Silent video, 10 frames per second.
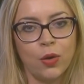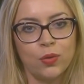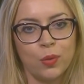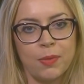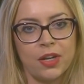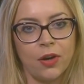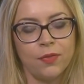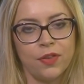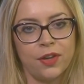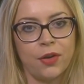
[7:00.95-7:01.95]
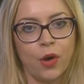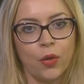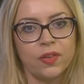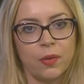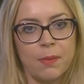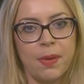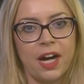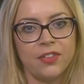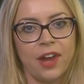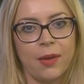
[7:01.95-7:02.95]
be older women often that are also in
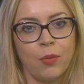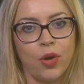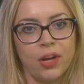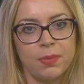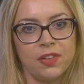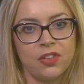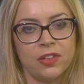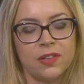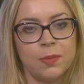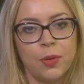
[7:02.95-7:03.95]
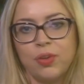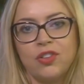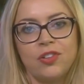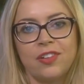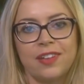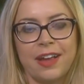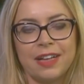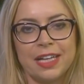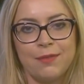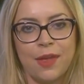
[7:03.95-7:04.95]
part-time work positions, but we shouldn't just
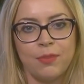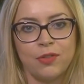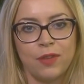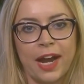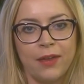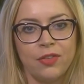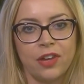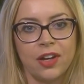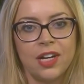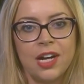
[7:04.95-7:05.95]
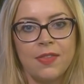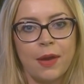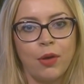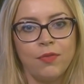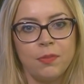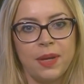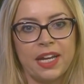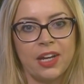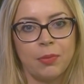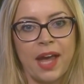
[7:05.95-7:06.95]
leave them to flounder. They're often
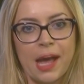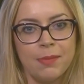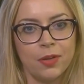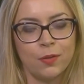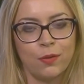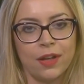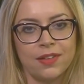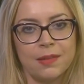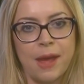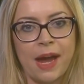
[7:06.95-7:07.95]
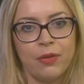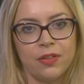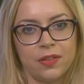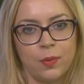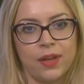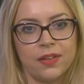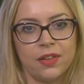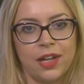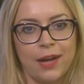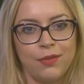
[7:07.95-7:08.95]
picking up care bills for elderly parents as well as
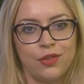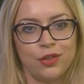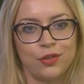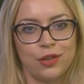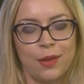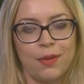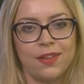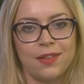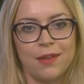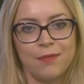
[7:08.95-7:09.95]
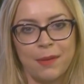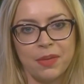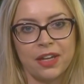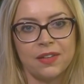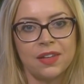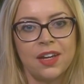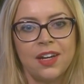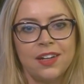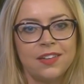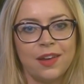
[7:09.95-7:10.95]
looking after children and the rest of their families.
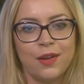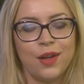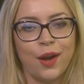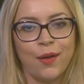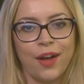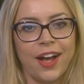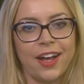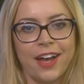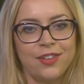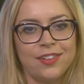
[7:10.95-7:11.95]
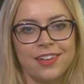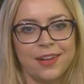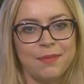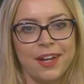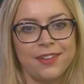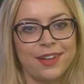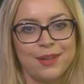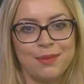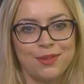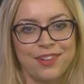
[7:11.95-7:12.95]
So, I just think Milo's
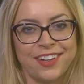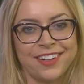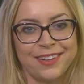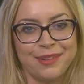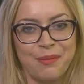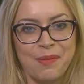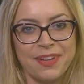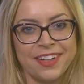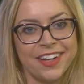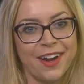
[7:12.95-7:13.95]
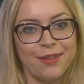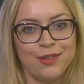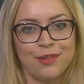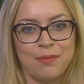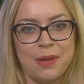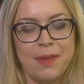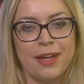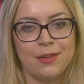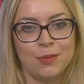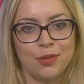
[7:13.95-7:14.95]
argument is ridiculous that women, shouldn't be
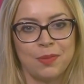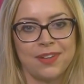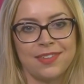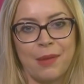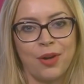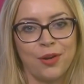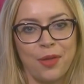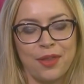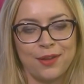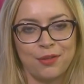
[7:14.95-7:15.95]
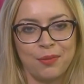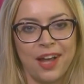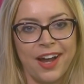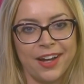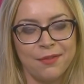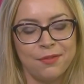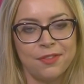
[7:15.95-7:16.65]
paid as much because they want other things from life.